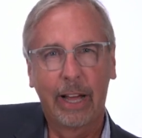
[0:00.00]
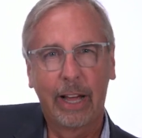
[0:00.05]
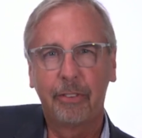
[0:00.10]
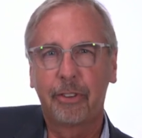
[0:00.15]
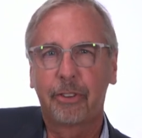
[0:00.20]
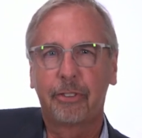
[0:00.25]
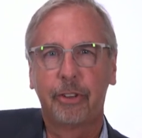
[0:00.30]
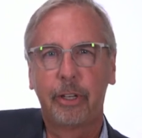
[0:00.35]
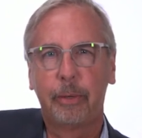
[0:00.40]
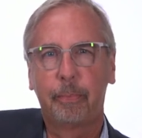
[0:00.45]

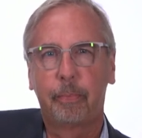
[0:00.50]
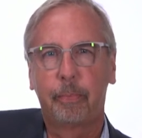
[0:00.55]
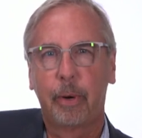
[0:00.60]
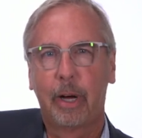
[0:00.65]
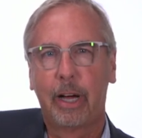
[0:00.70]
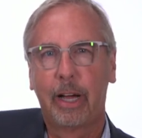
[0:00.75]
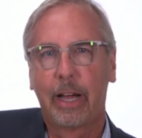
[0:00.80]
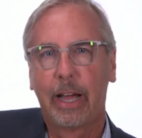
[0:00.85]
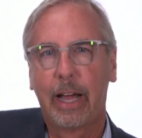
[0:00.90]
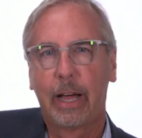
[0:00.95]
sleep
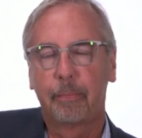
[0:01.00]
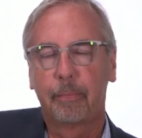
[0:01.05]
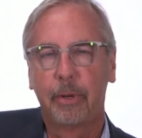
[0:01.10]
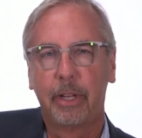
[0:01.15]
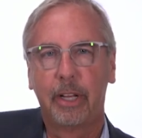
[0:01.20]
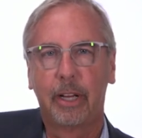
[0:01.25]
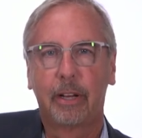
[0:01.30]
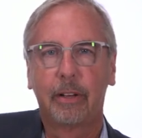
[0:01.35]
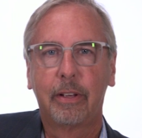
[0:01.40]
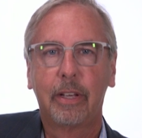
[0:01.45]

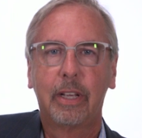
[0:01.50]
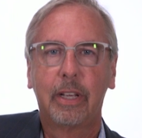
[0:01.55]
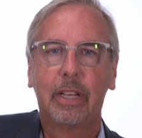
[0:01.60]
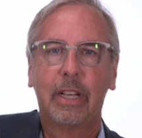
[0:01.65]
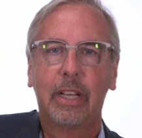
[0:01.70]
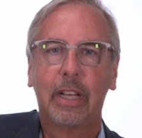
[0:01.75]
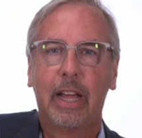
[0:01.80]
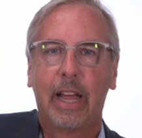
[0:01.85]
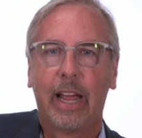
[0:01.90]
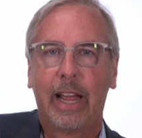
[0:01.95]
apnea
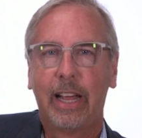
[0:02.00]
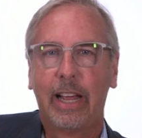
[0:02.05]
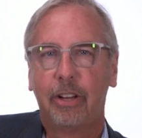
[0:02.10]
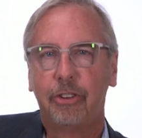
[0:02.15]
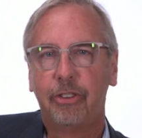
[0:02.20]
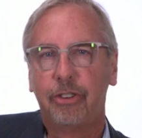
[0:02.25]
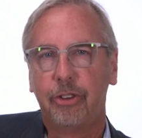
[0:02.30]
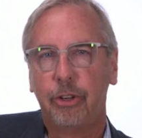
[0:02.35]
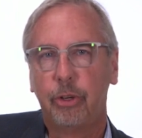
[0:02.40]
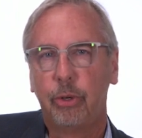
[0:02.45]

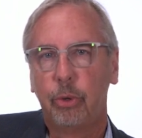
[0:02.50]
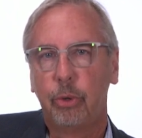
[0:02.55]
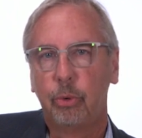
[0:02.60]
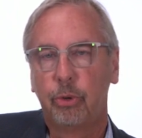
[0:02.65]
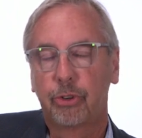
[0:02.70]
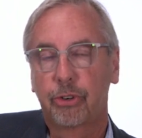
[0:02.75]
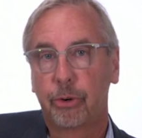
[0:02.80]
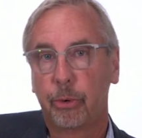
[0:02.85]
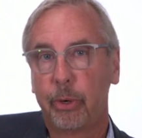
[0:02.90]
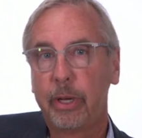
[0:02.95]
and you
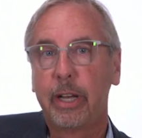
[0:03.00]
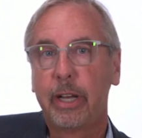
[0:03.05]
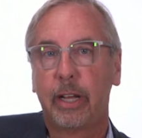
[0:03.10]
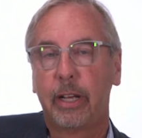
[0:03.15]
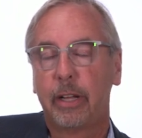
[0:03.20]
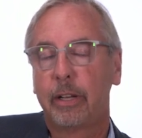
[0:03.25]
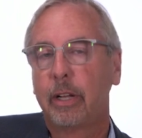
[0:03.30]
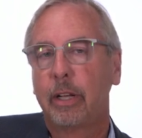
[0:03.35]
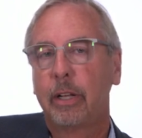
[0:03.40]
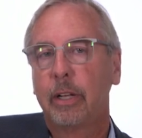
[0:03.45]
treat
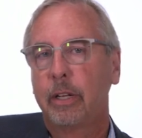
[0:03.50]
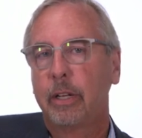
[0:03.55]
it,